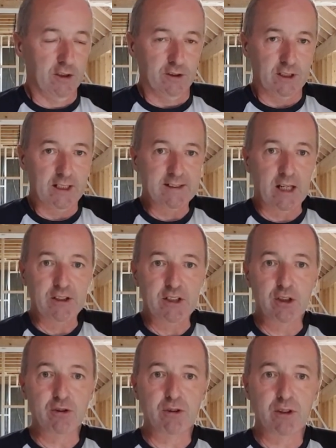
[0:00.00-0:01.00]
So that's how you
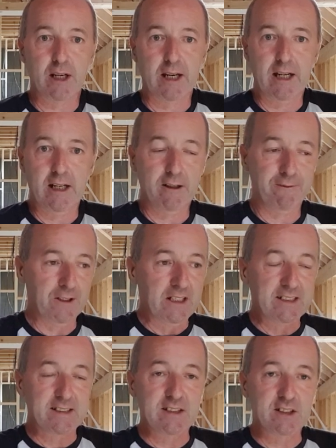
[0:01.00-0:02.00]
do
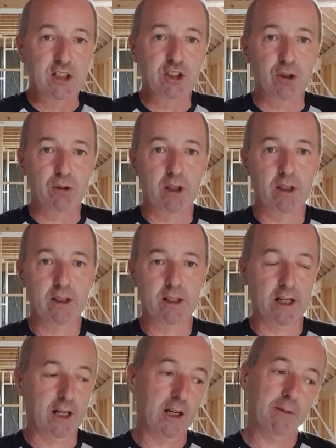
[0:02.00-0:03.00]
fittings in situ.
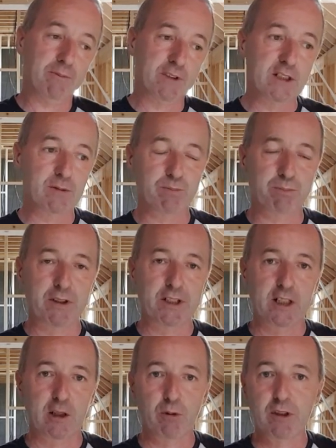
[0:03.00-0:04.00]
This
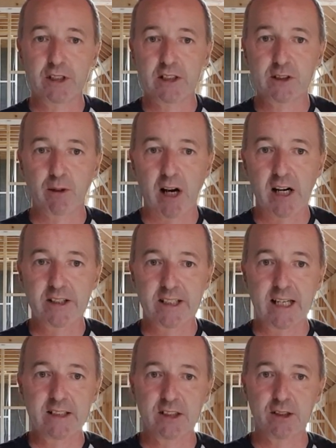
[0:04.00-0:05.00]
particular one, not so hard to
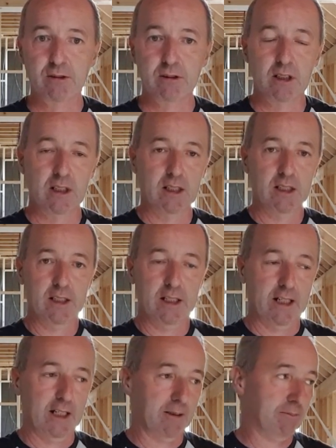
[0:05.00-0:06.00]
get to.
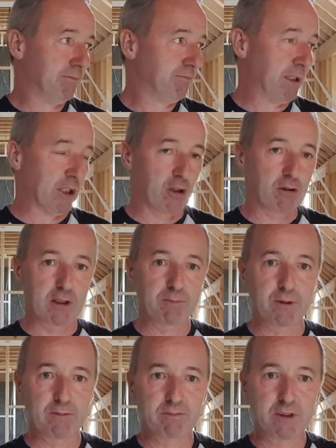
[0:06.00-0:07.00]
Bit awkward,
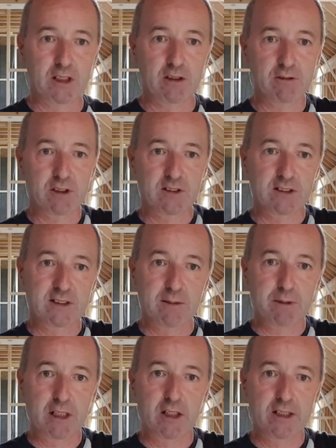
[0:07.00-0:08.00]
but you know, because it's in
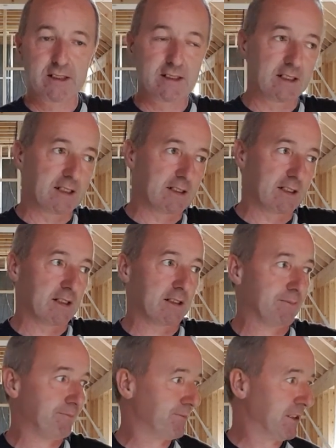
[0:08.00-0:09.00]
behind in
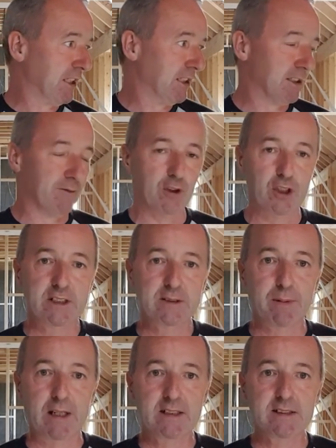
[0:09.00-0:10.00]
the void
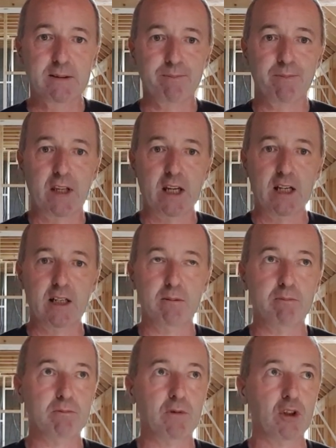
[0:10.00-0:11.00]
space
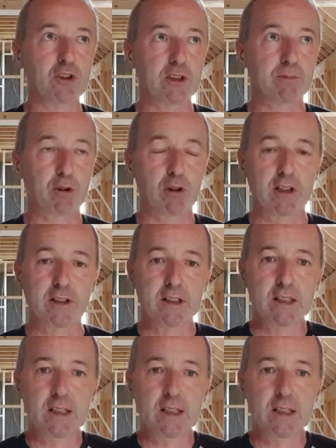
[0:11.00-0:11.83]
under the purlin.